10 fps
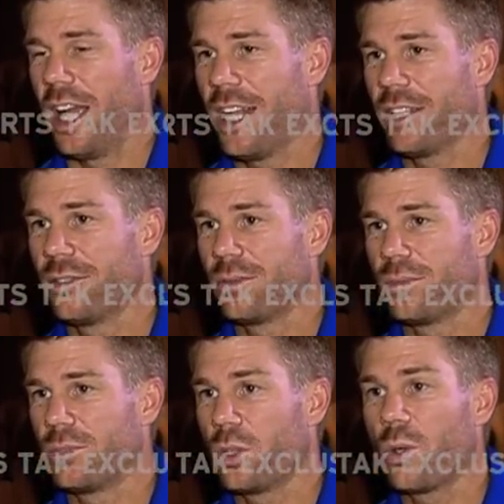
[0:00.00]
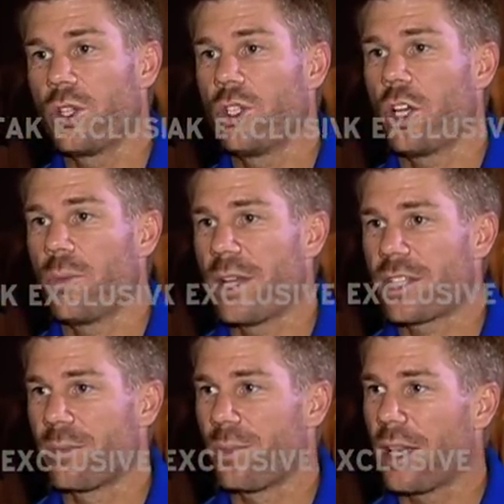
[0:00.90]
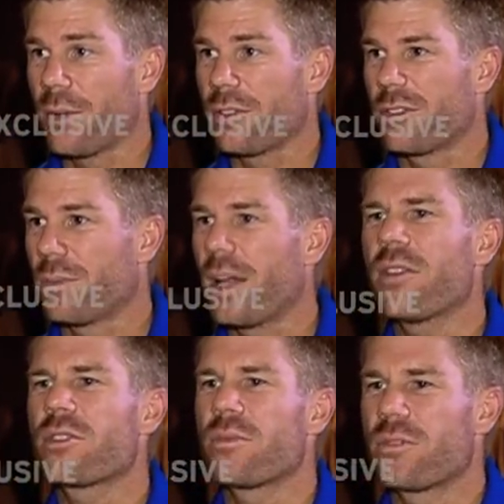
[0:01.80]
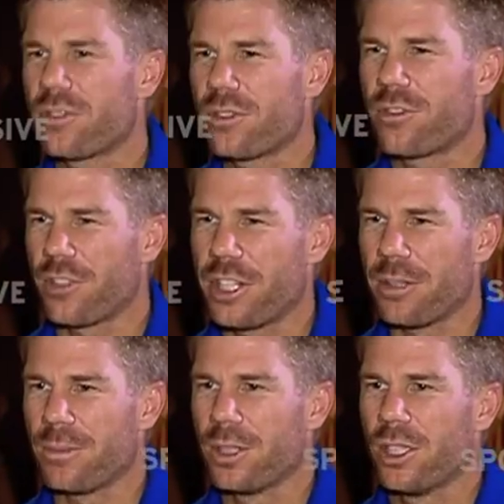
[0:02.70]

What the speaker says: and do what you know best and play with some freedom.